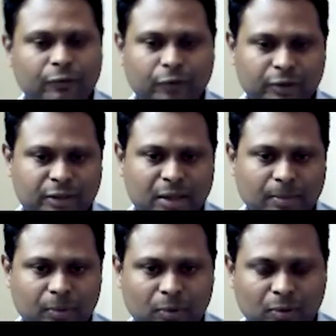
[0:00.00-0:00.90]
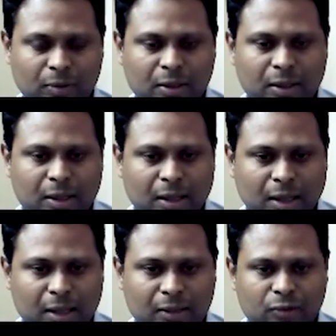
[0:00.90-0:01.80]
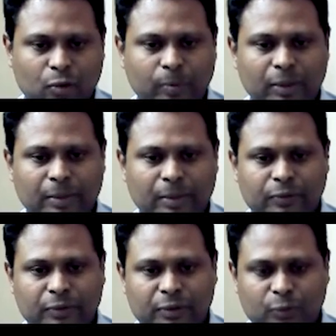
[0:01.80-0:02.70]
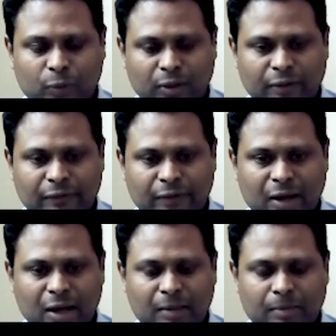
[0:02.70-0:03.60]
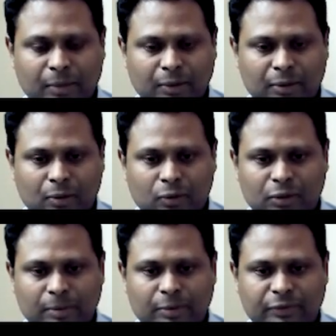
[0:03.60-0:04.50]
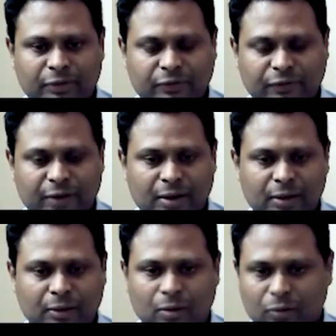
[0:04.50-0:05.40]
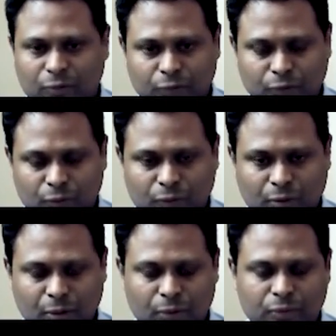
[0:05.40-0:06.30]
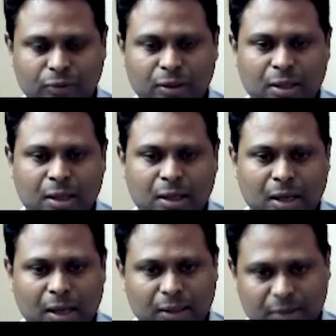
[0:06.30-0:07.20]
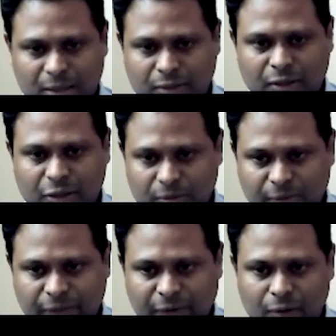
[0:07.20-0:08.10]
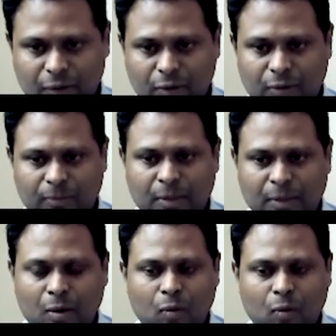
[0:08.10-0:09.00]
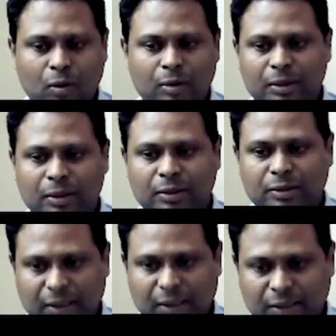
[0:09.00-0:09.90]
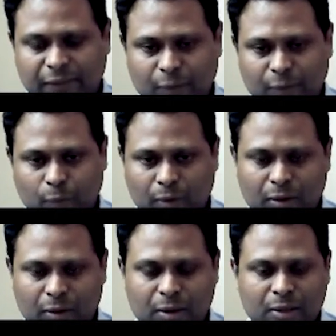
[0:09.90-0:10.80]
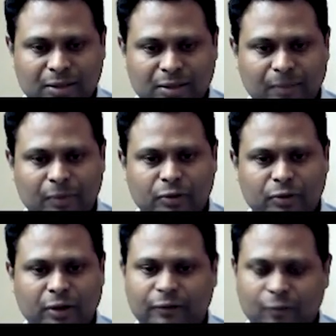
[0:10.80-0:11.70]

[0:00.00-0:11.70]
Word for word: for example, uh, there's open limits which is working fine, but the close limits switch failed and also shows close. Uh, so that's an instrument failure. Or a malicious activity where someone is trying to